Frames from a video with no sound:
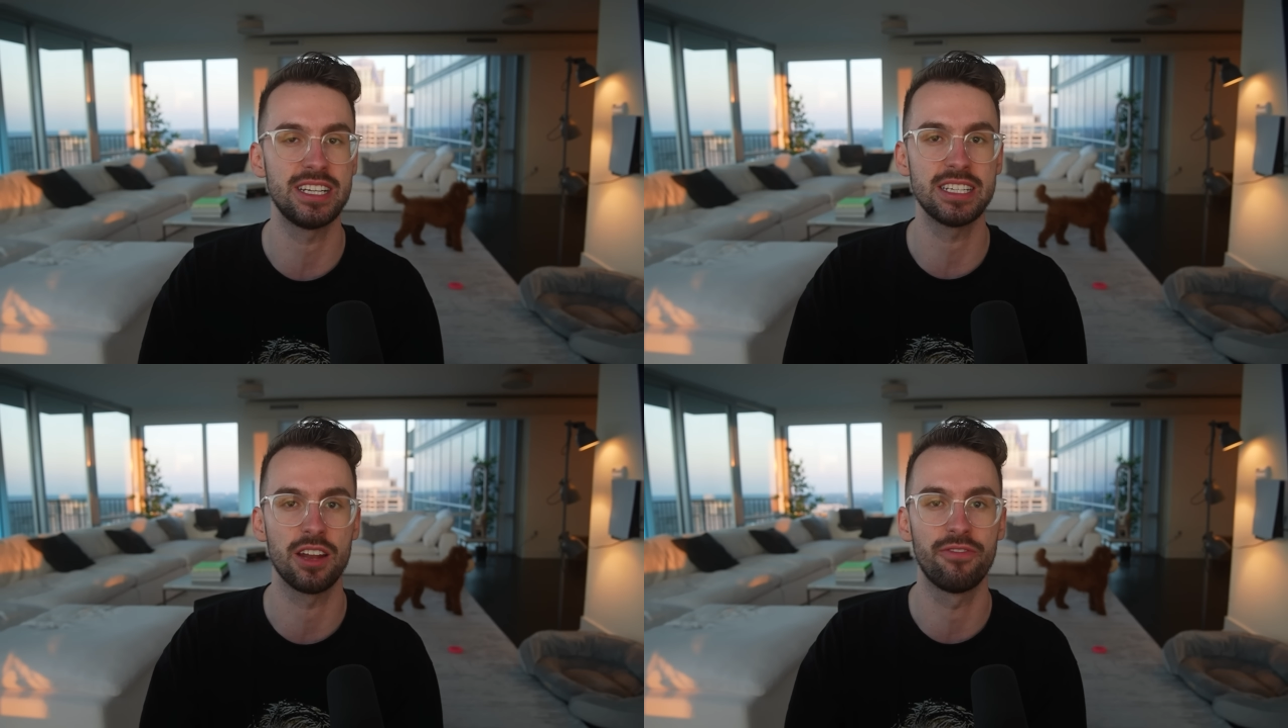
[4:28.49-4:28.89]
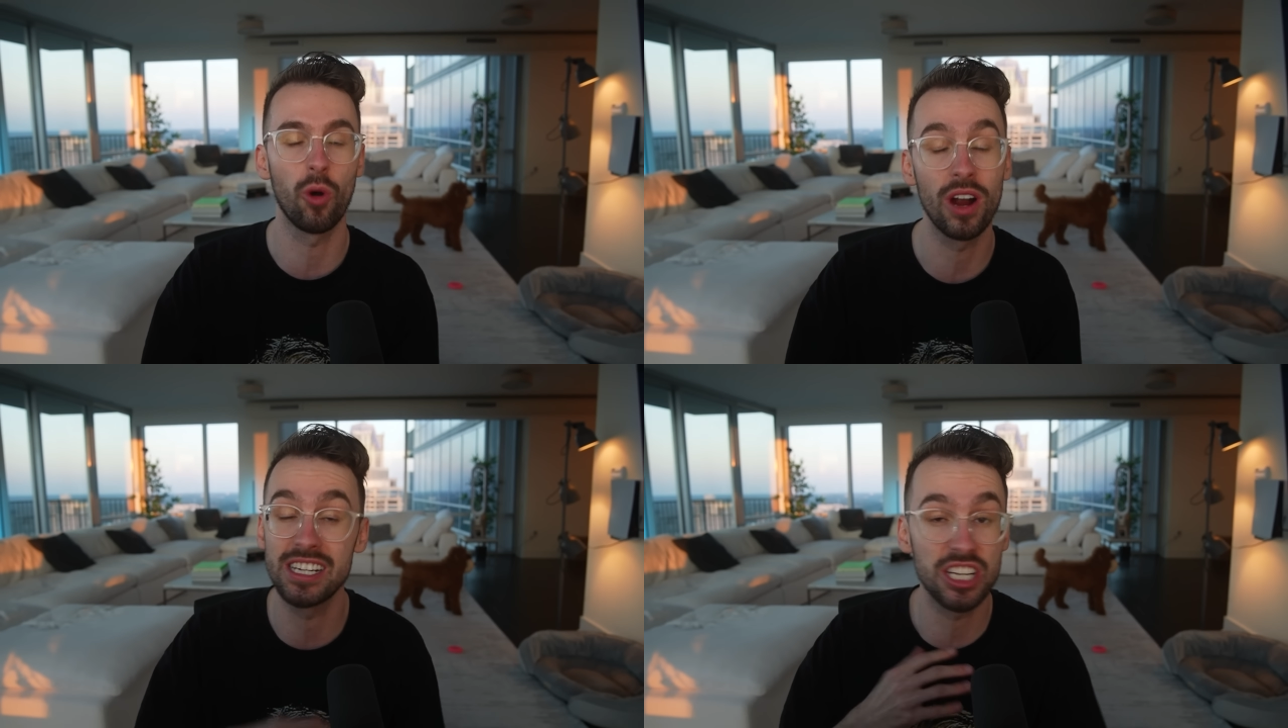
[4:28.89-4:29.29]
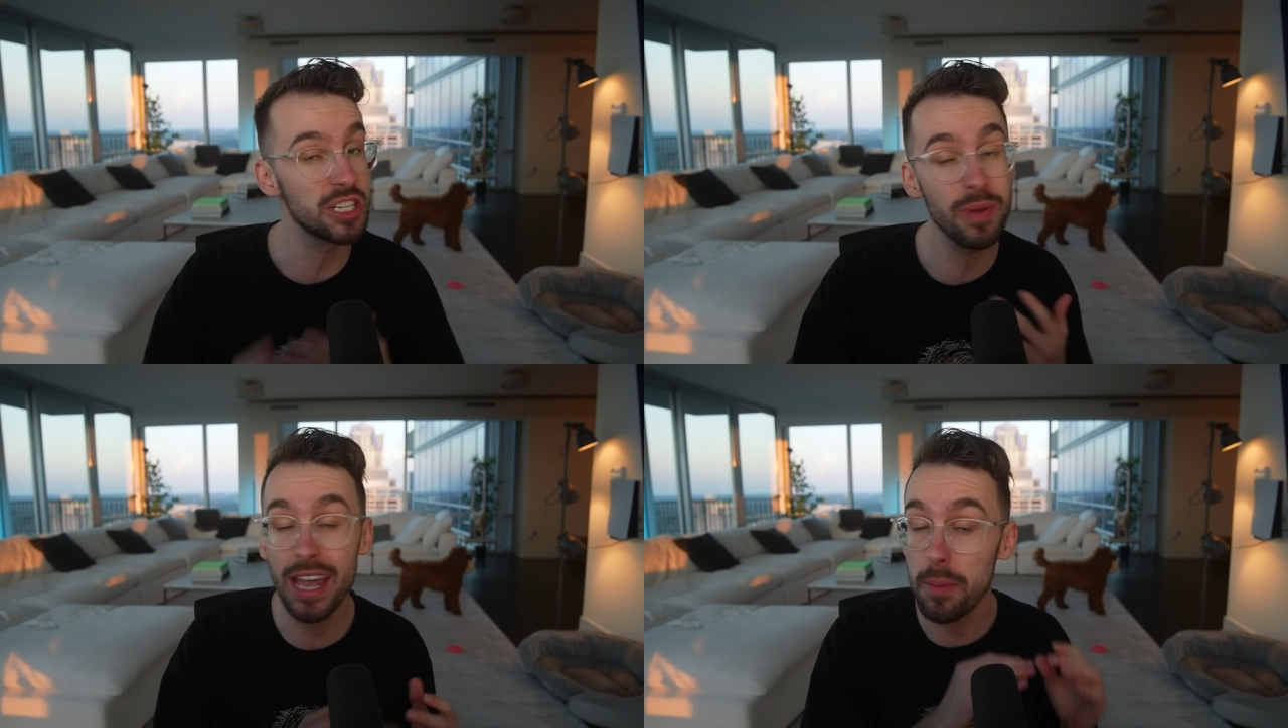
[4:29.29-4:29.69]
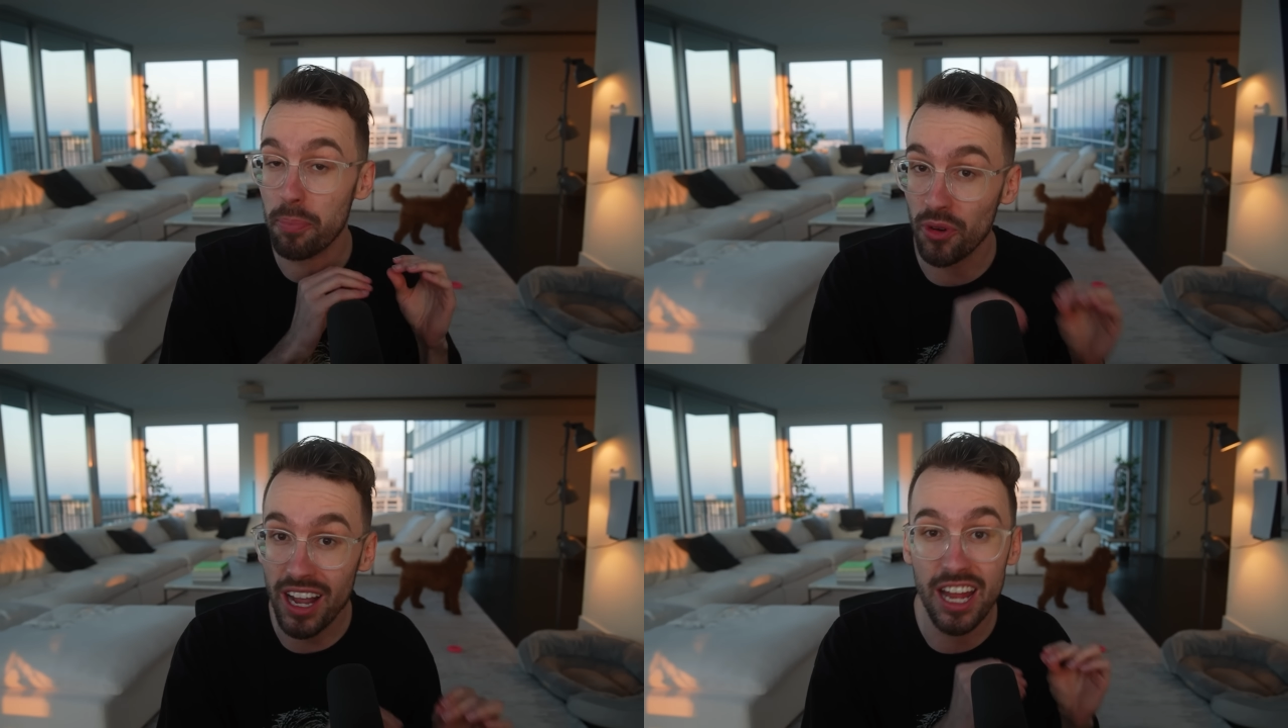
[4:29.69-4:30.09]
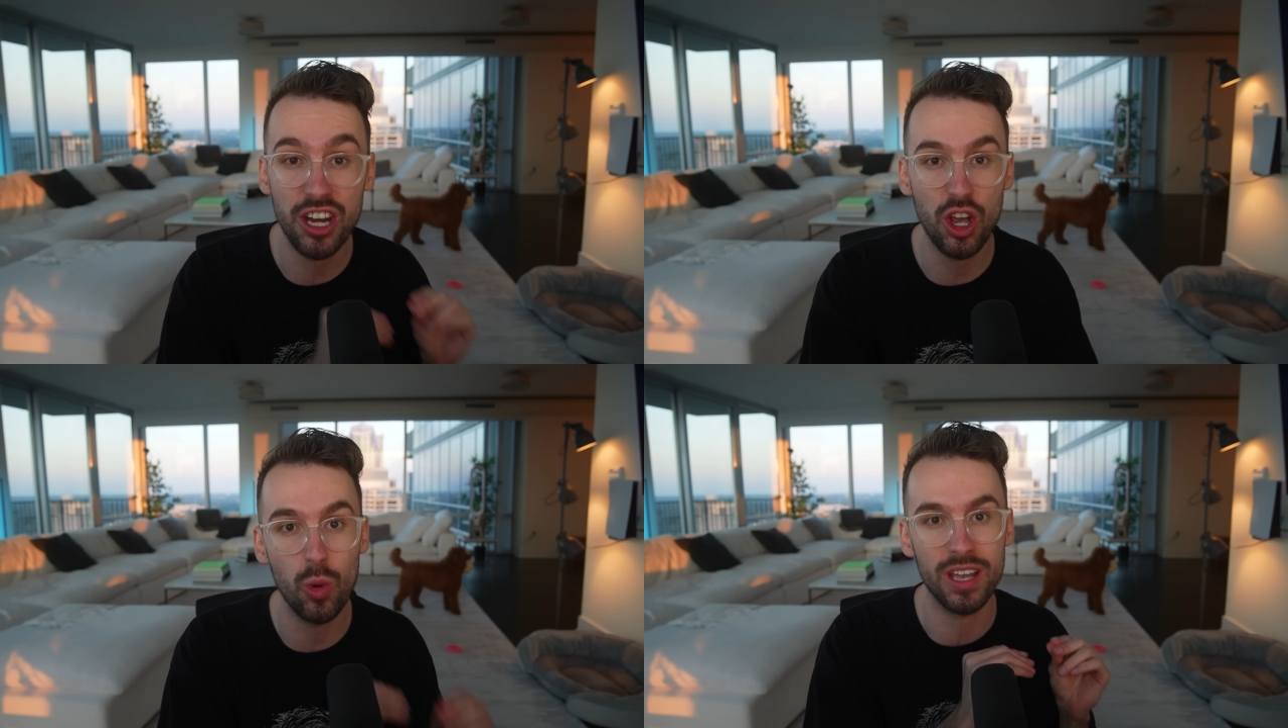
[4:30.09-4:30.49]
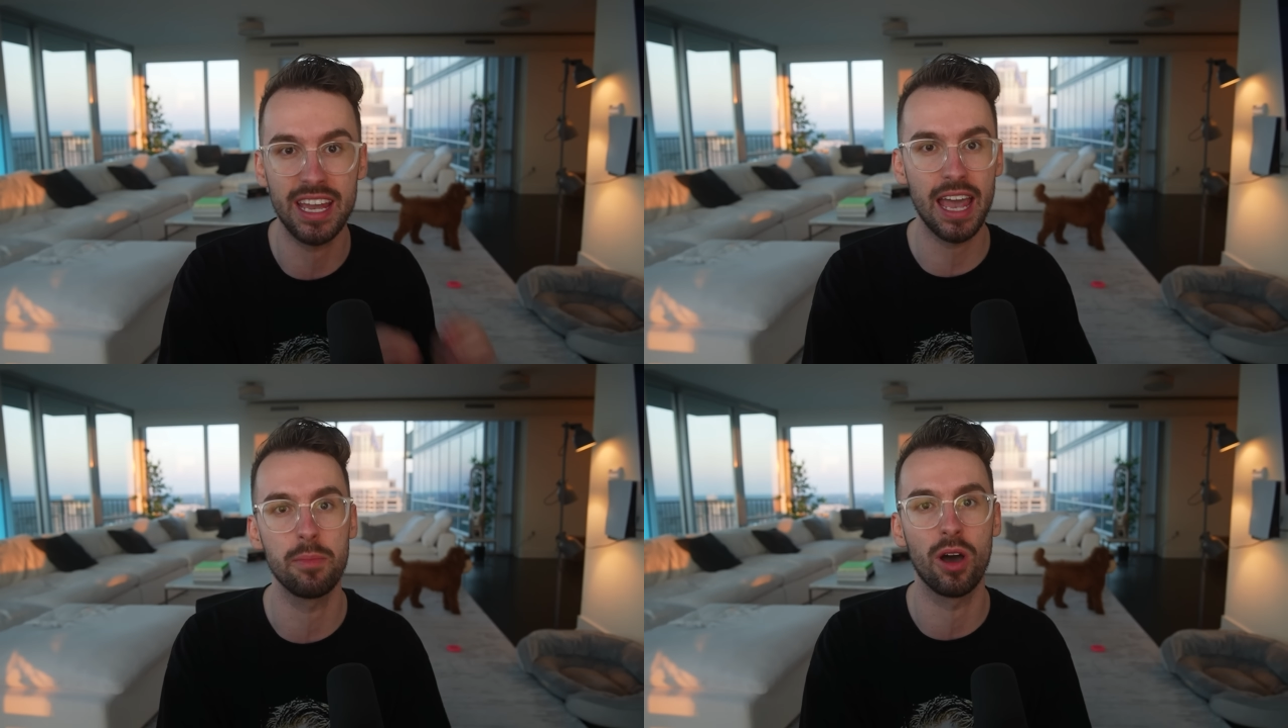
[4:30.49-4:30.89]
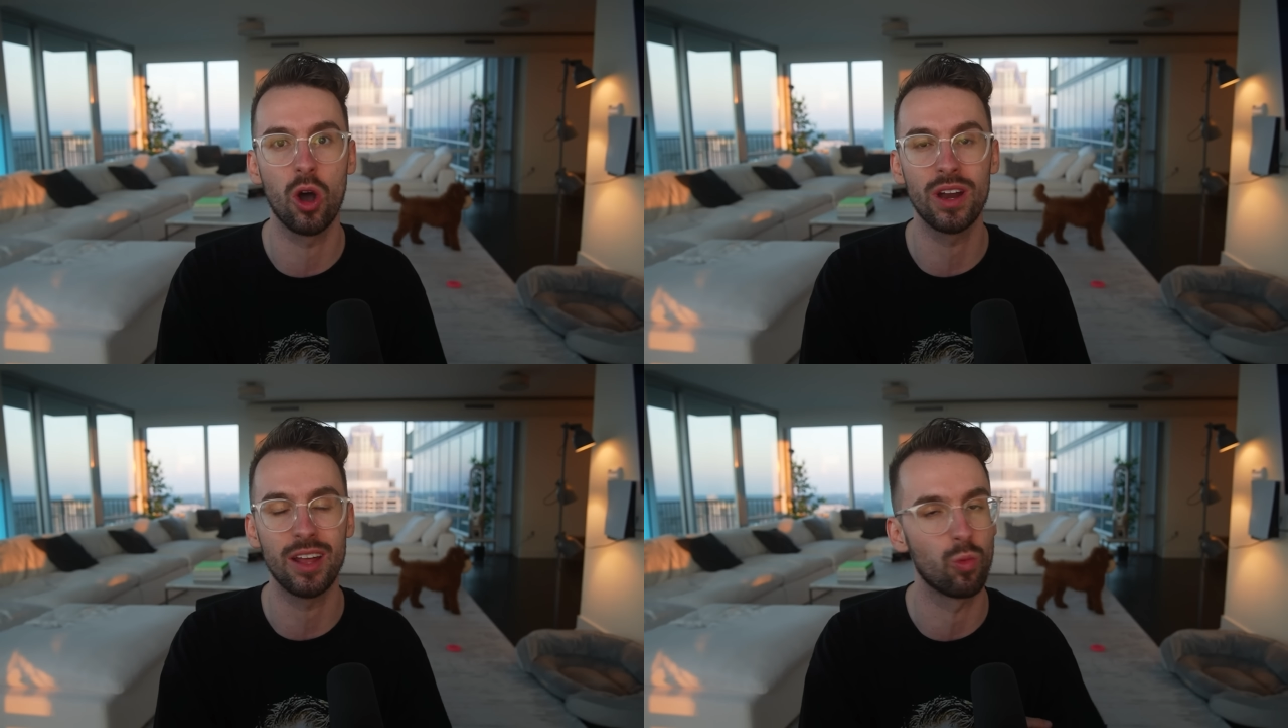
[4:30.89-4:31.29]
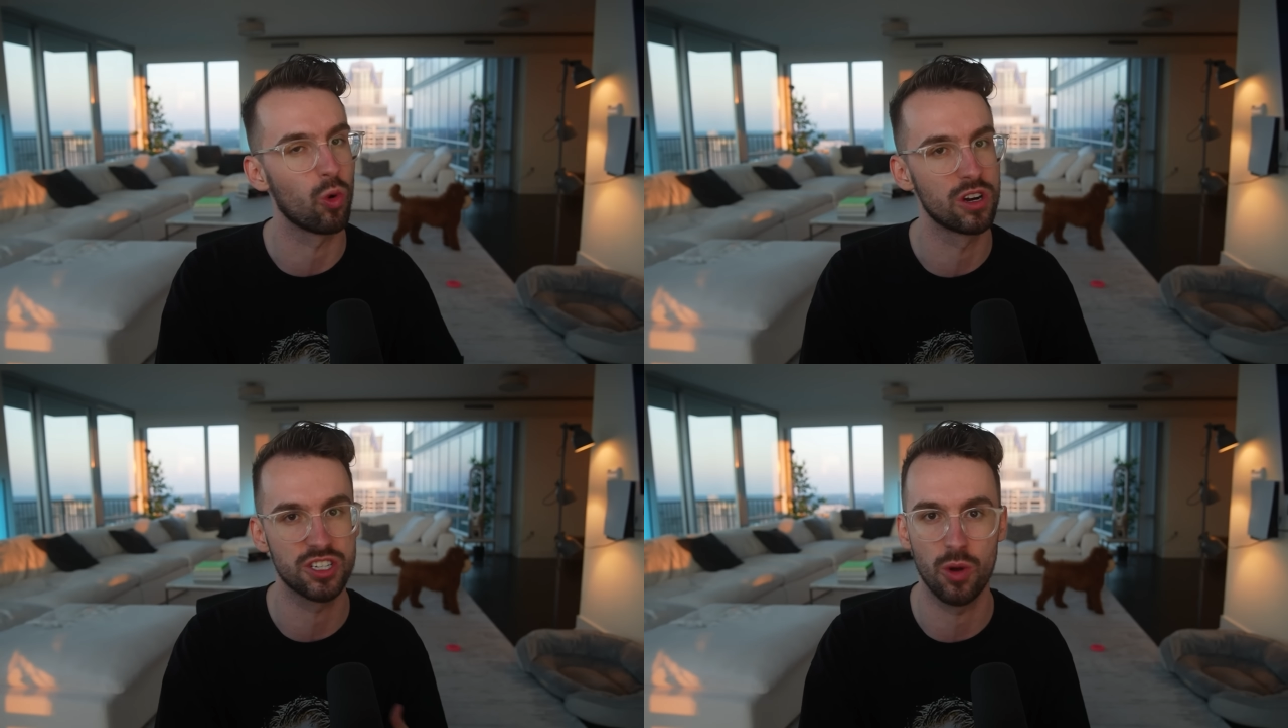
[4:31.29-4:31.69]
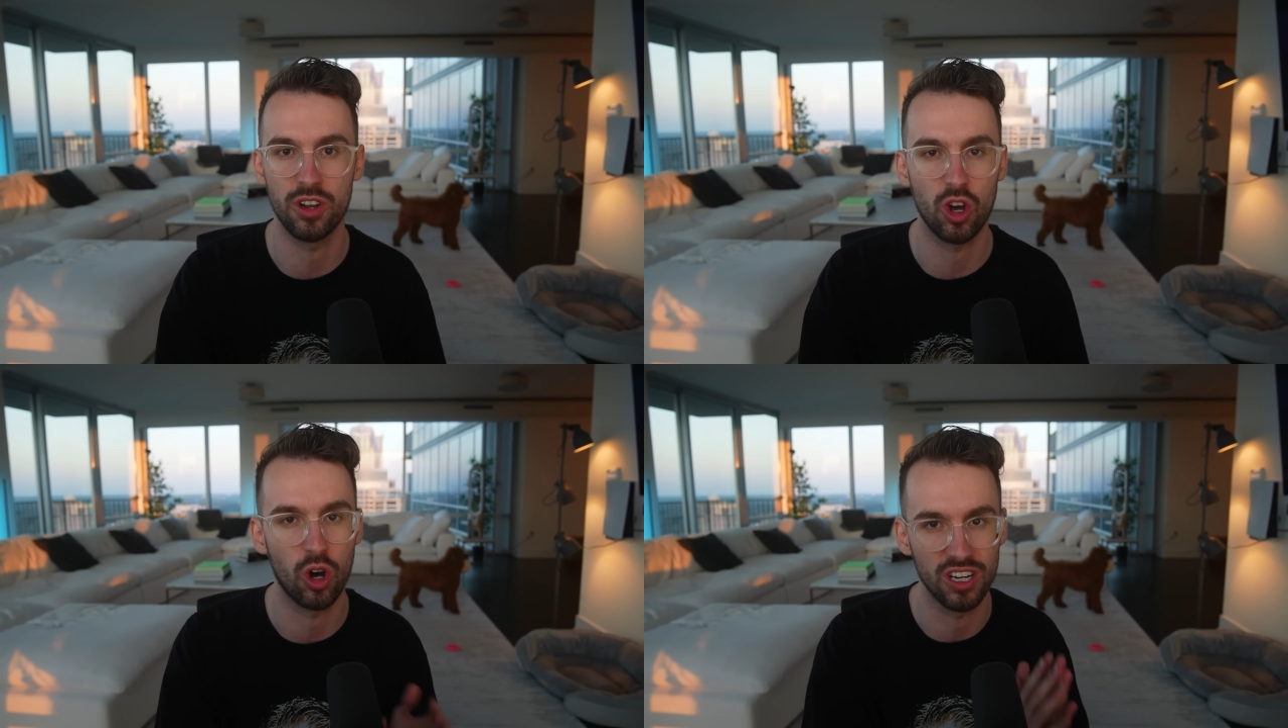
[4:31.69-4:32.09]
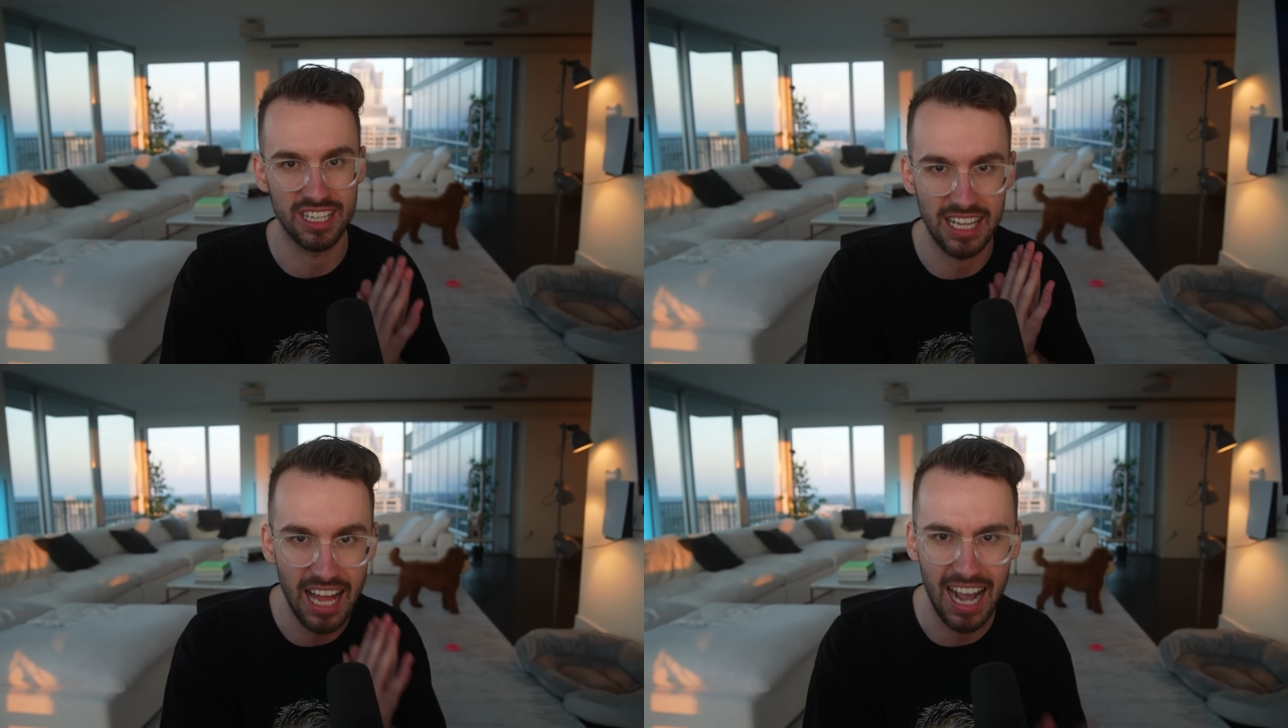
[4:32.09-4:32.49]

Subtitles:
Season 4 is there's going to be a brand new game mode in Warzone called